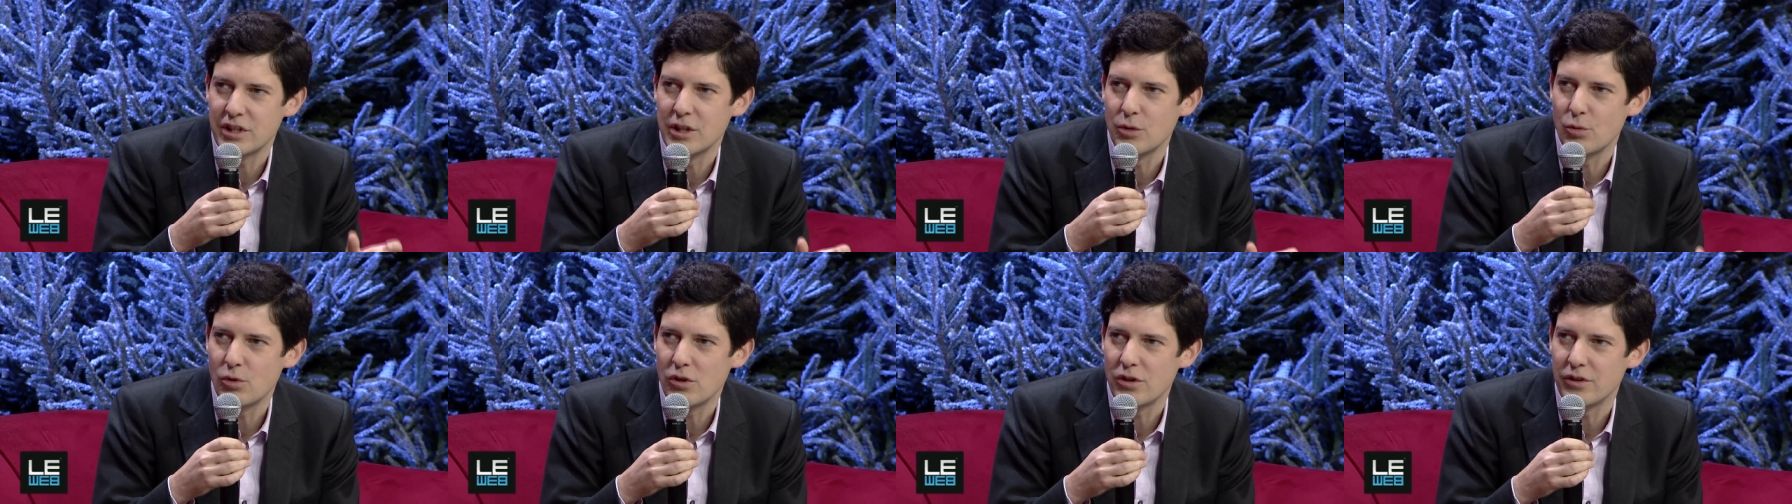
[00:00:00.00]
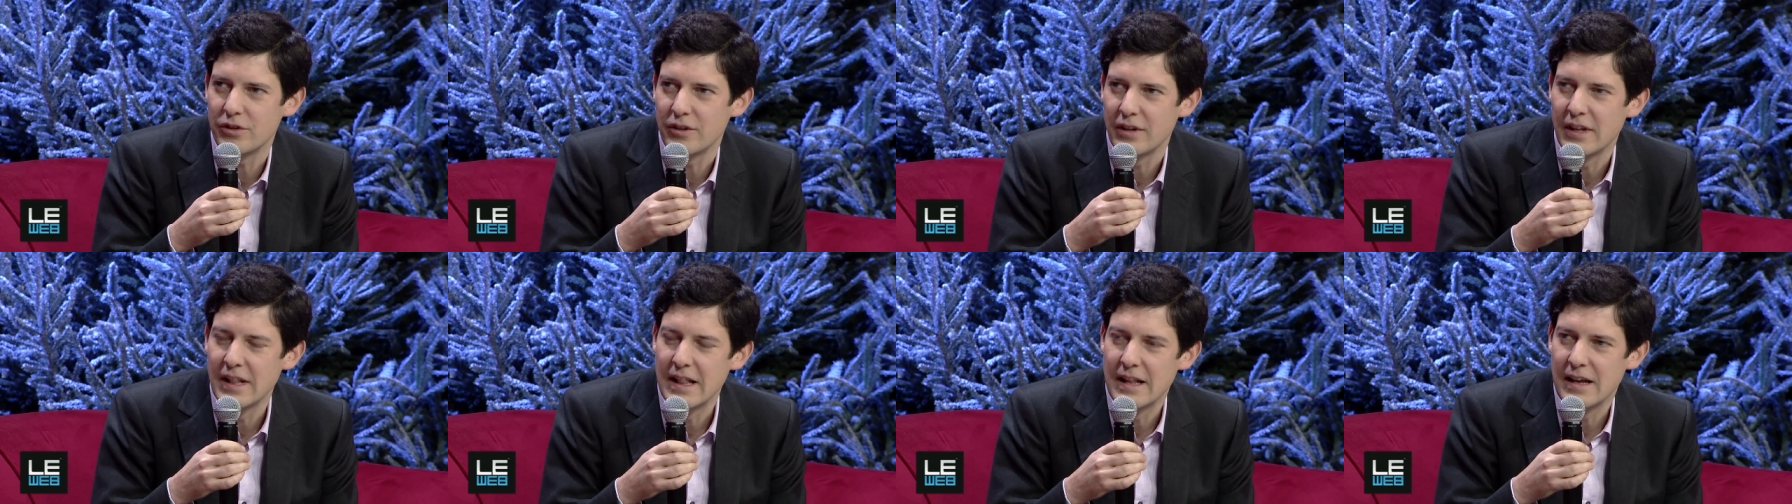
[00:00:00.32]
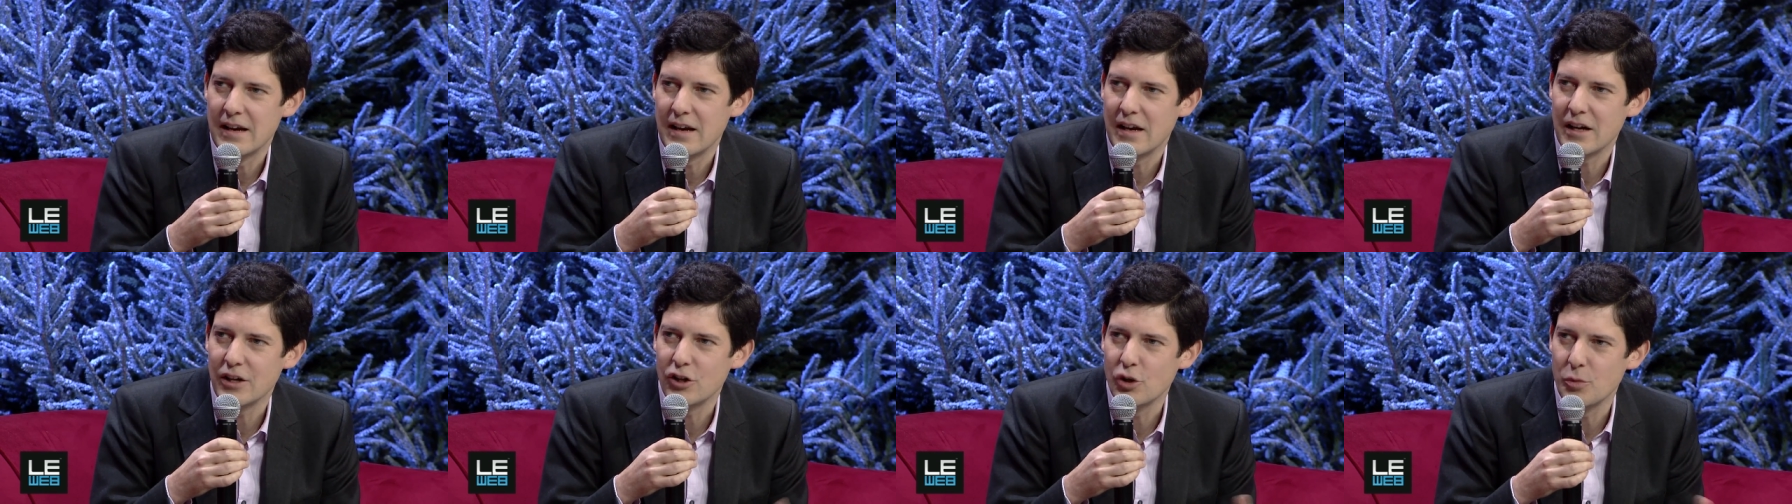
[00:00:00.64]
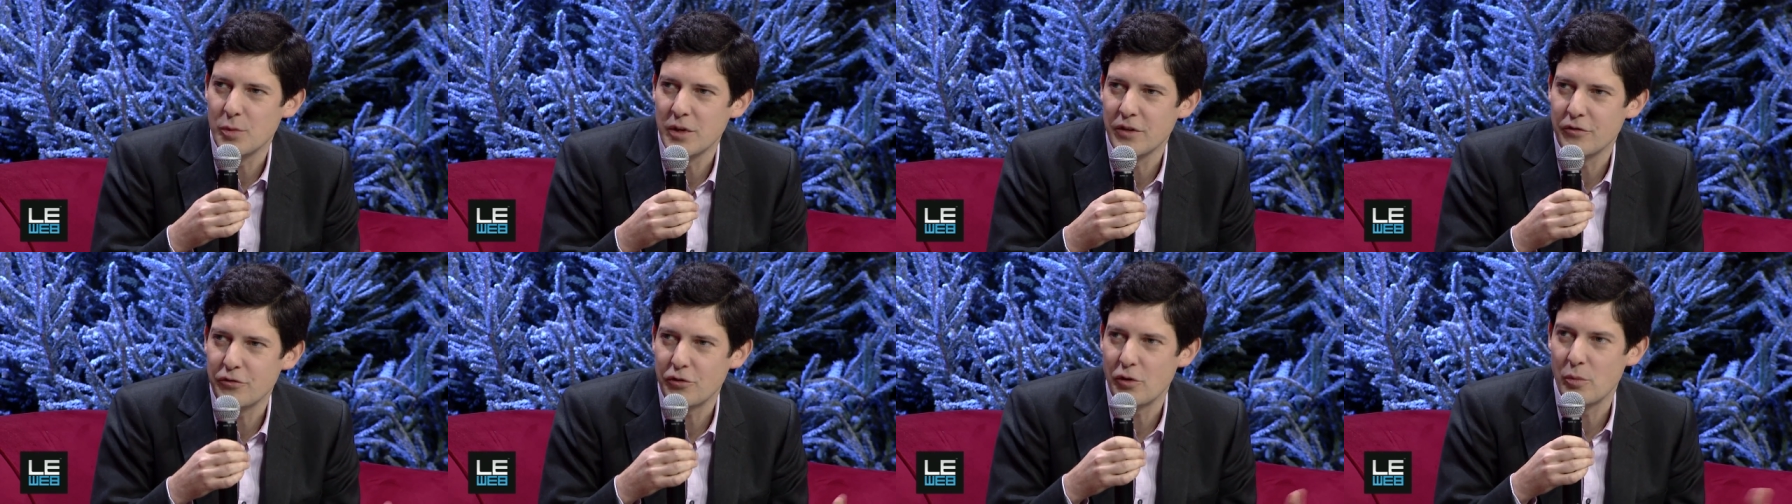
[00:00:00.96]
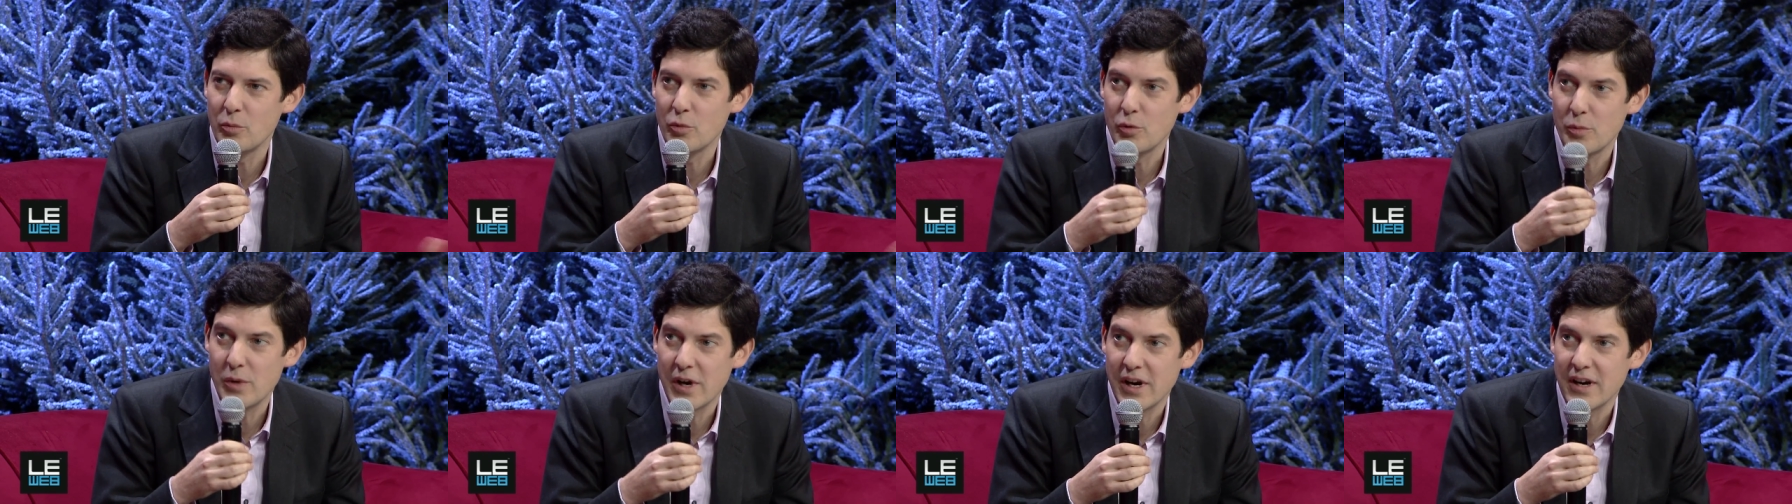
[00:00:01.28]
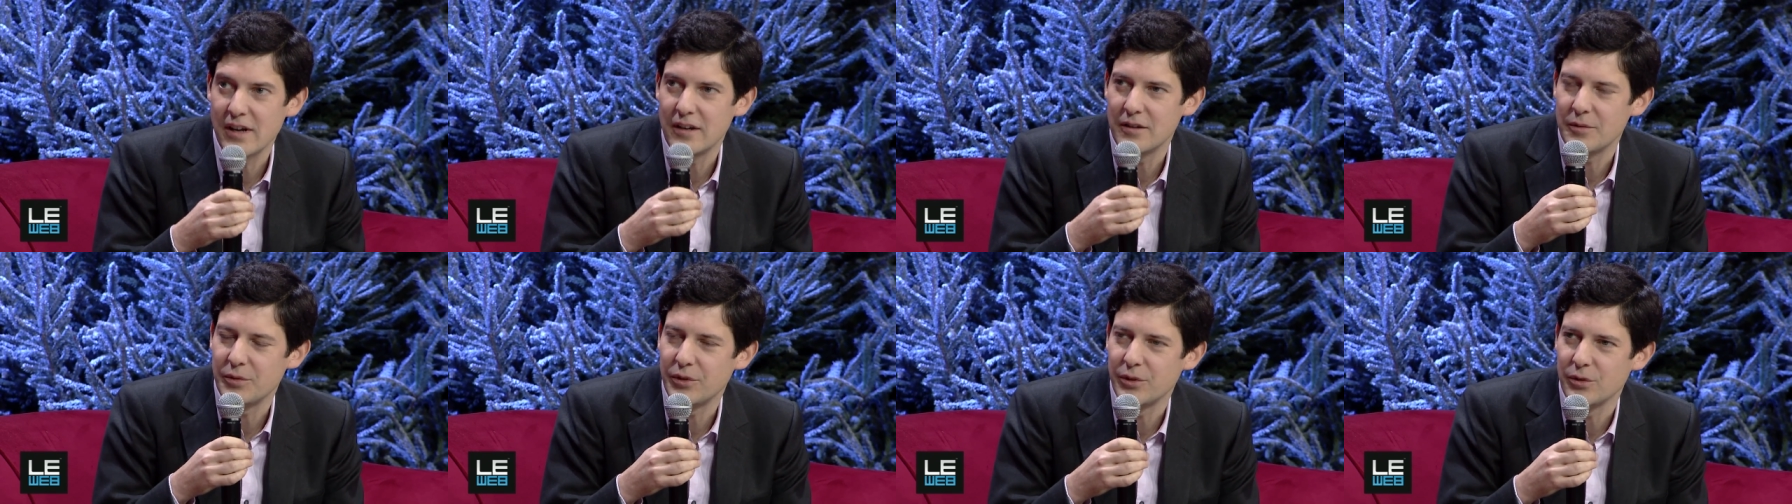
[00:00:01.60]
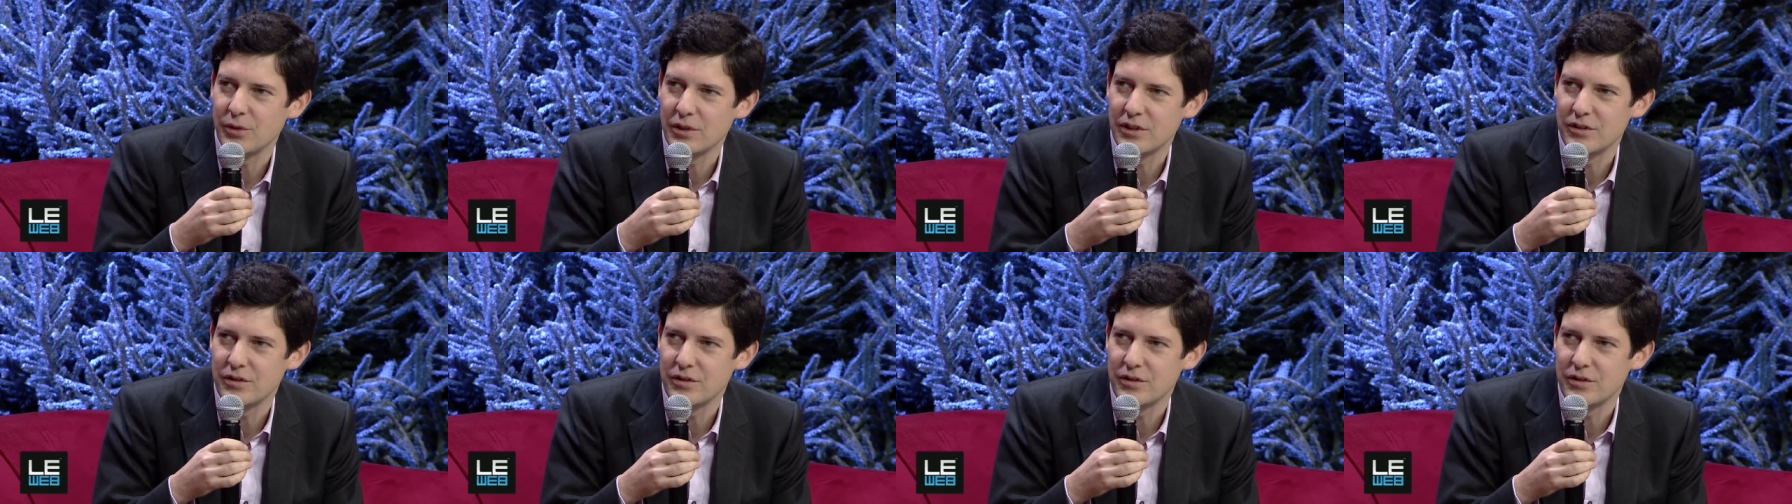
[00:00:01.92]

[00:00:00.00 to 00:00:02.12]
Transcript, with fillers: keyword are coming from mobile. So